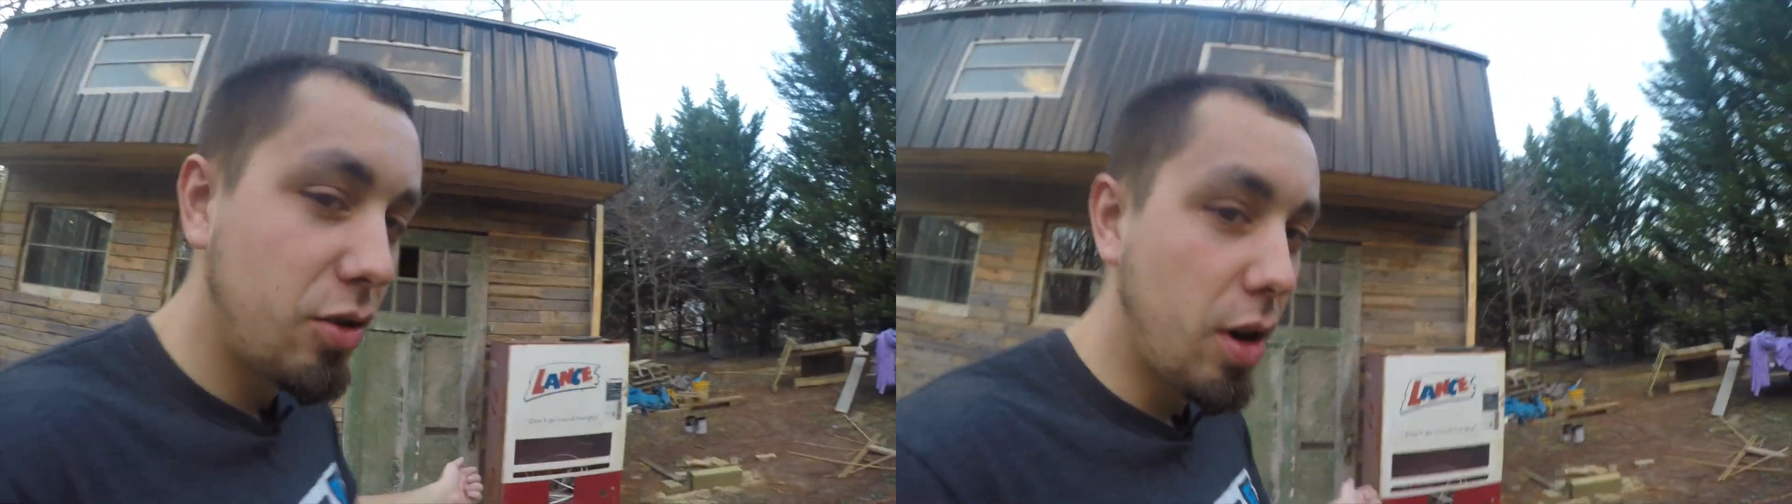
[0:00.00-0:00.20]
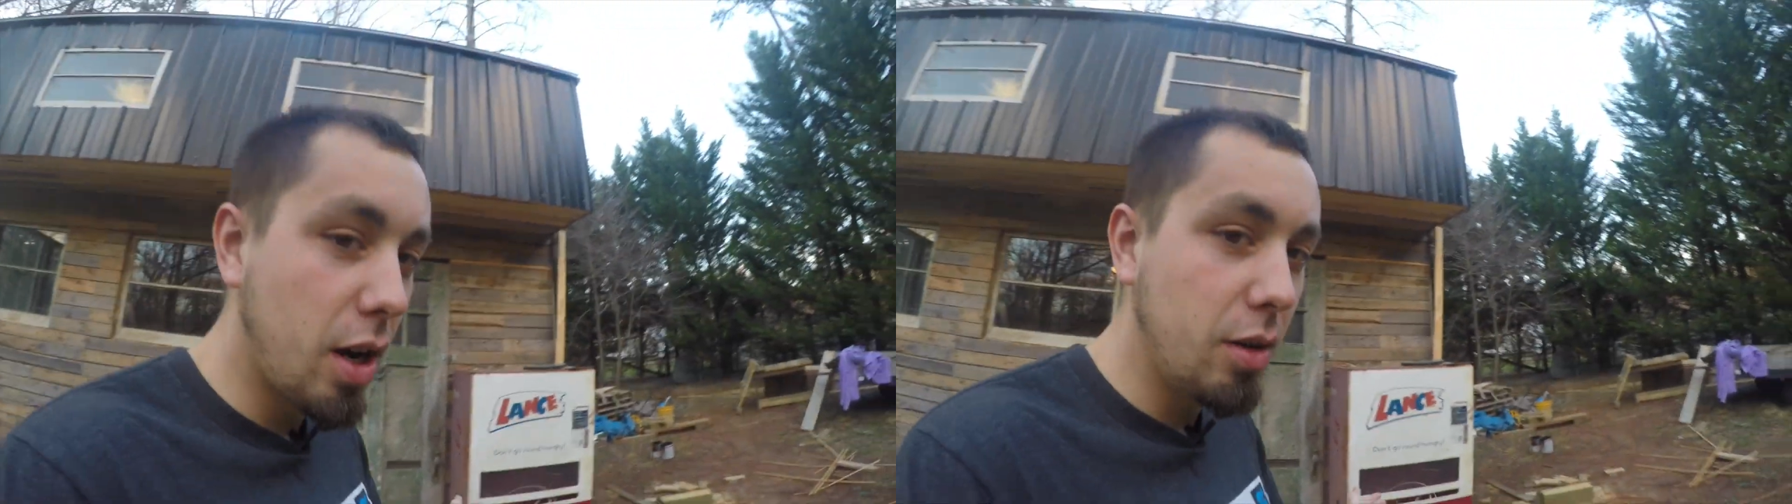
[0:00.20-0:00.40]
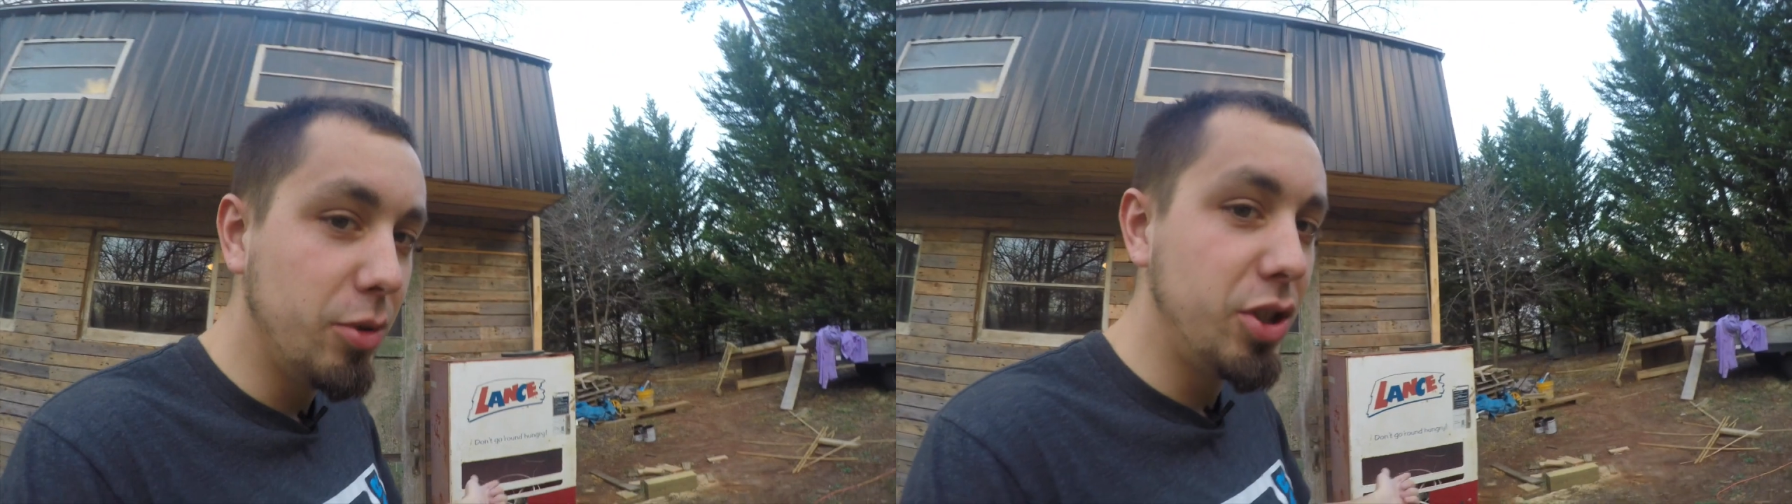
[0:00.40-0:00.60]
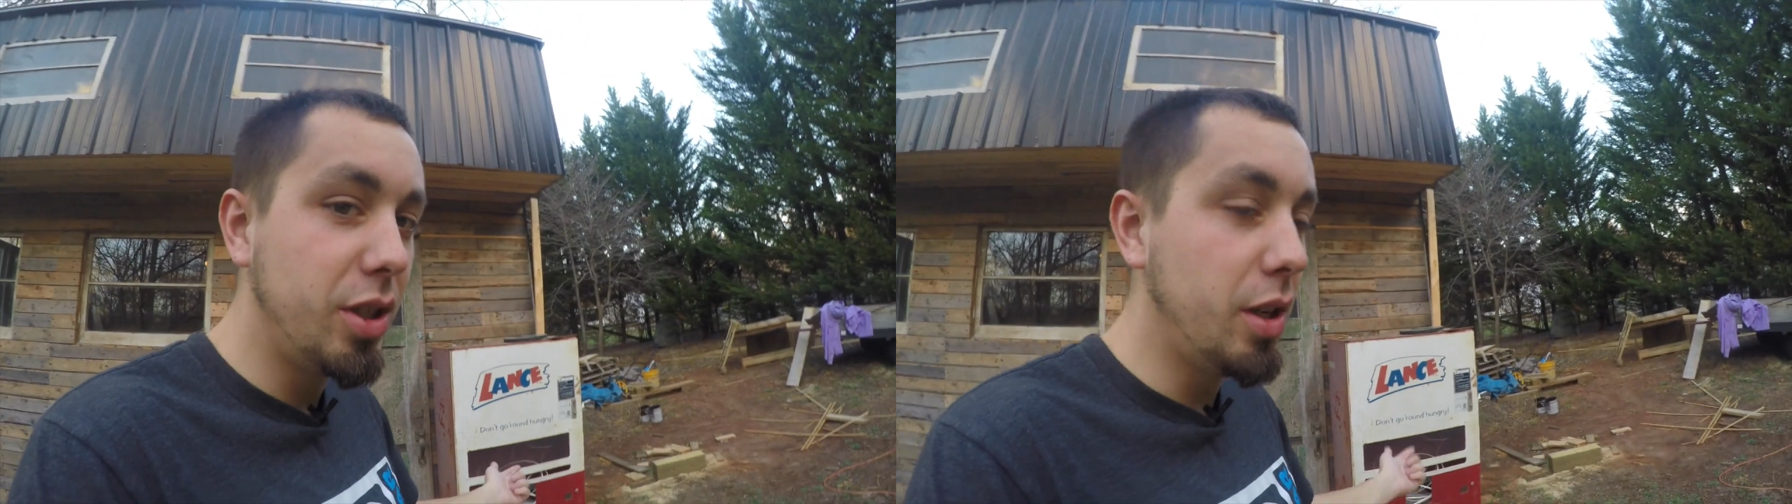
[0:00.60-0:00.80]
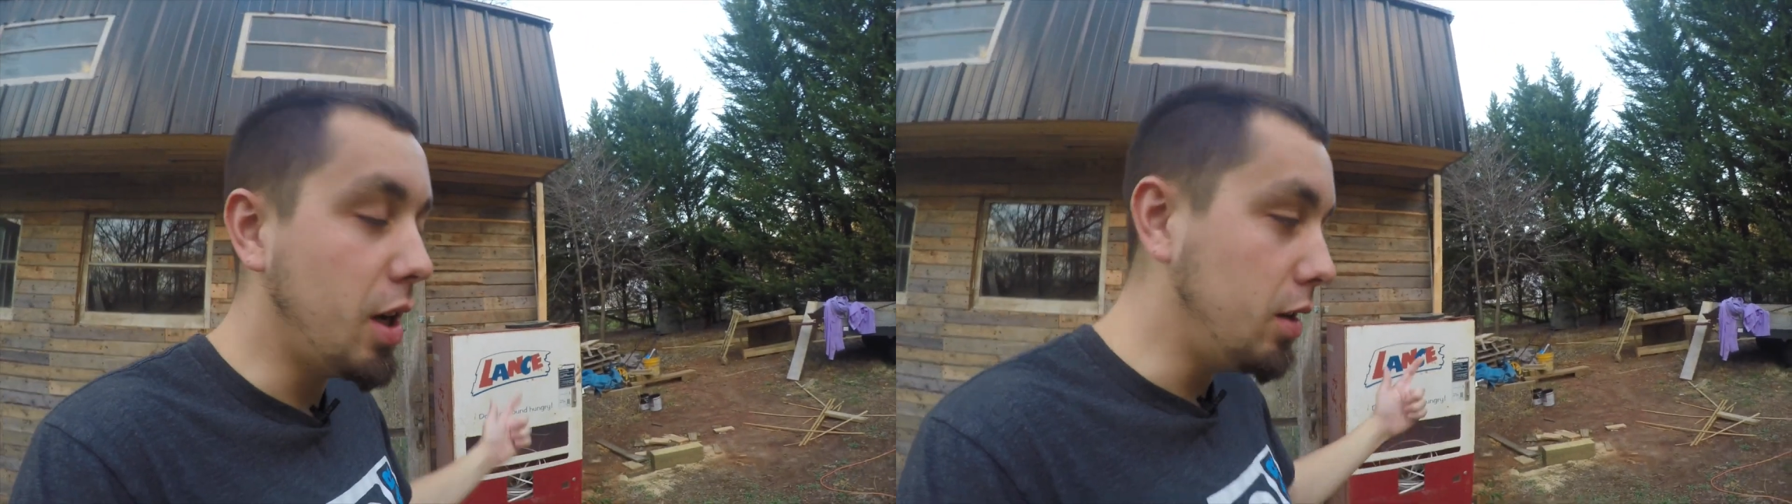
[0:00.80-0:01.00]
cracker
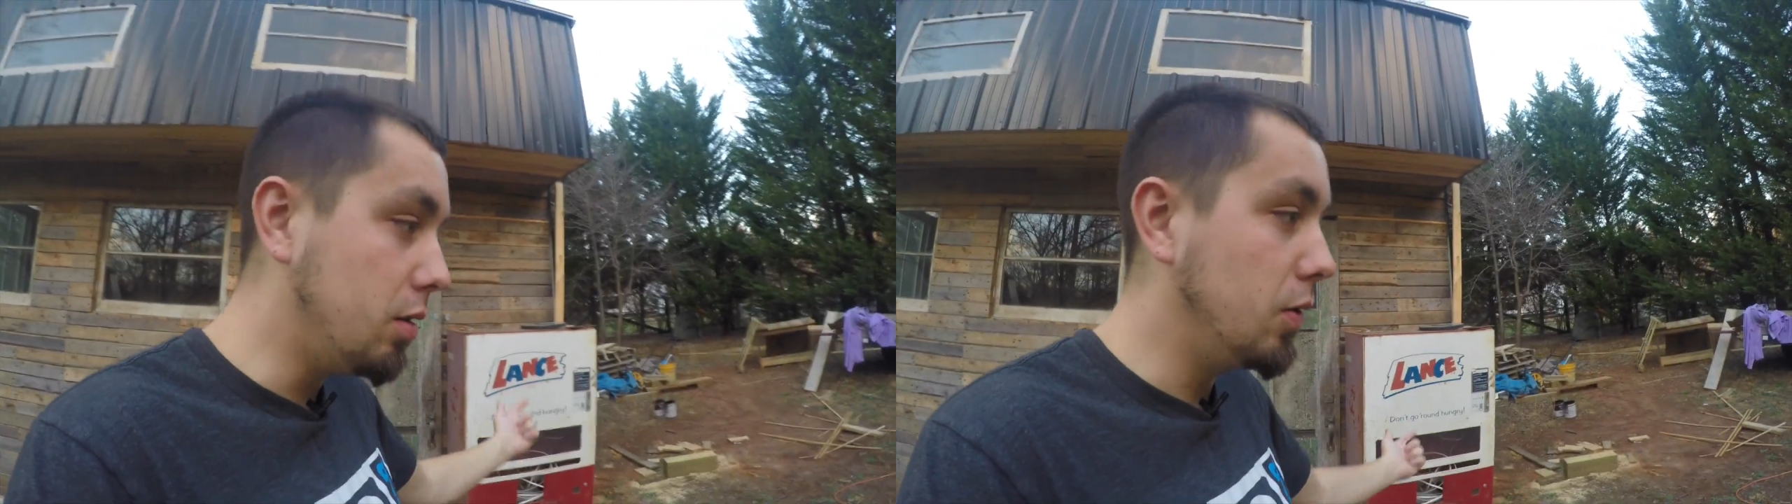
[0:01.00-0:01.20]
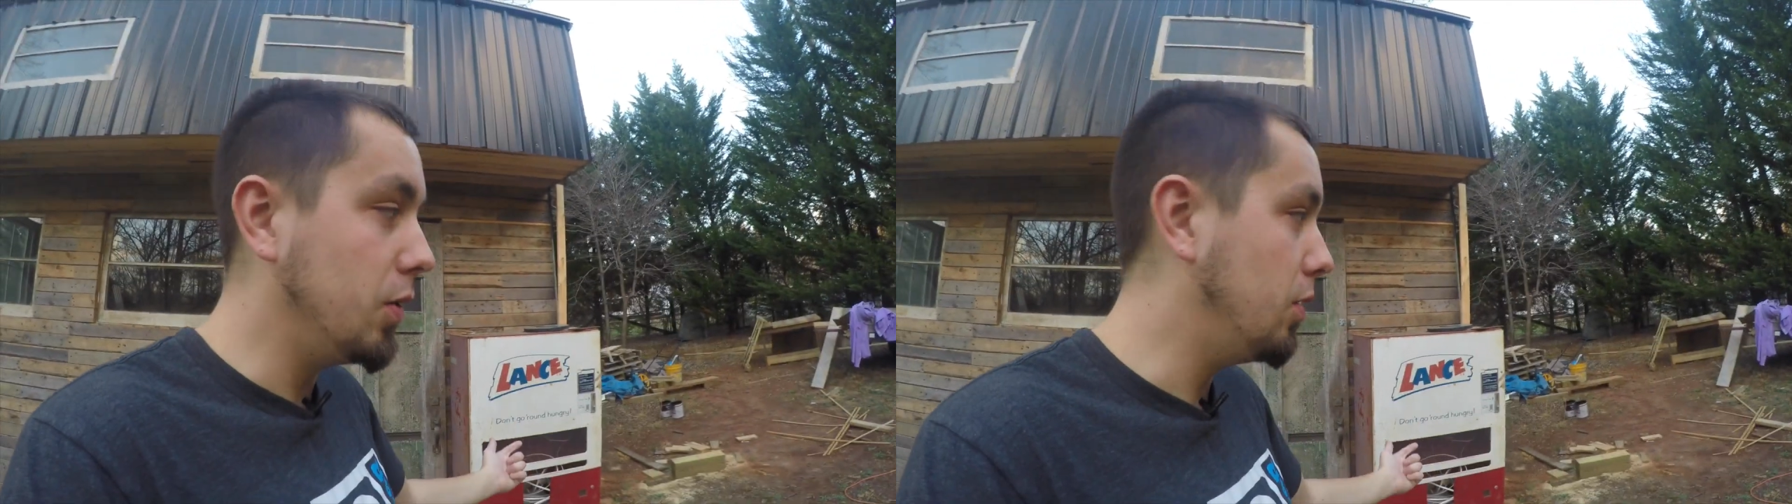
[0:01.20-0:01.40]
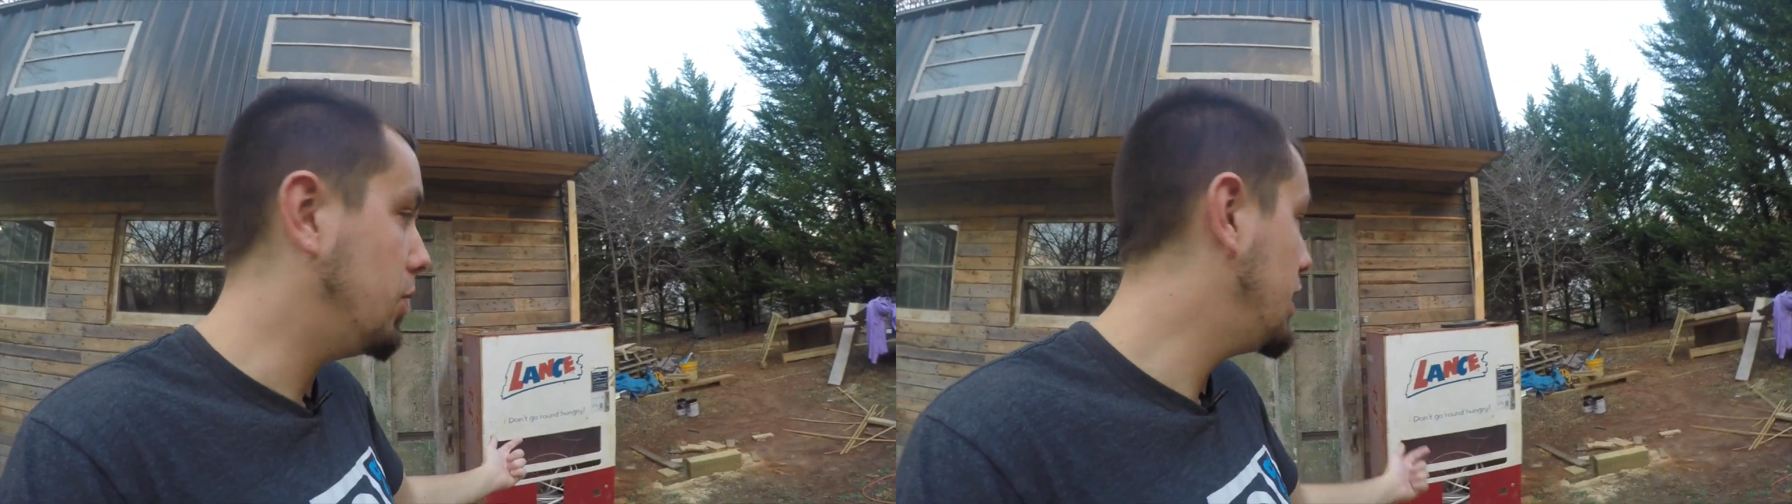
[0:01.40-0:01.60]
machine. I don't know